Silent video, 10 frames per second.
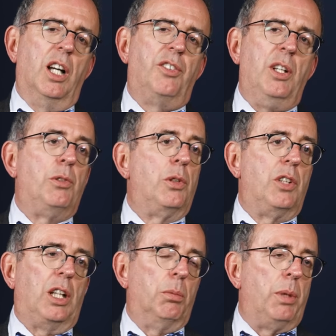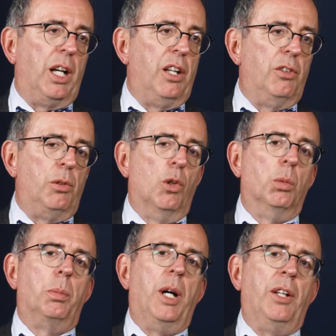seems to have settled back into a
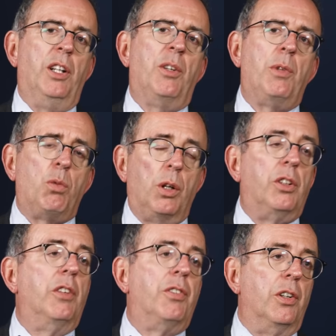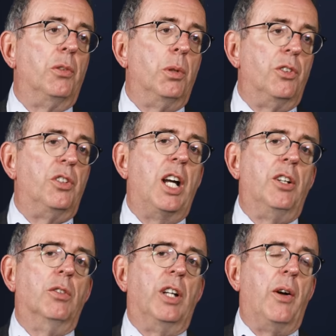normal pattern, except there's one difference, because
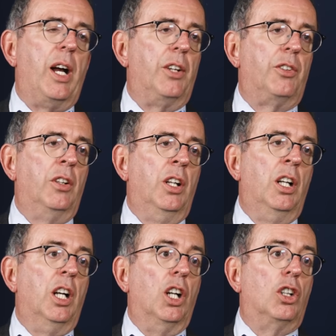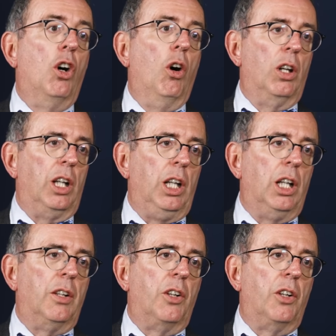Daniel now has a colleague.